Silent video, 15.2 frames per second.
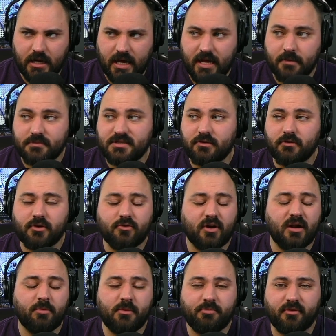I am so
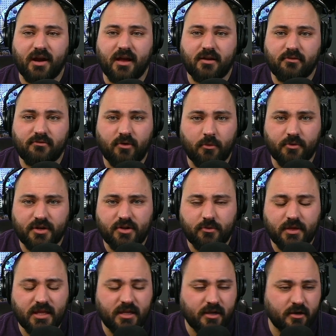incredibly proud of what we're
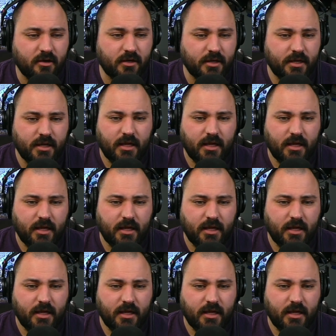doing here.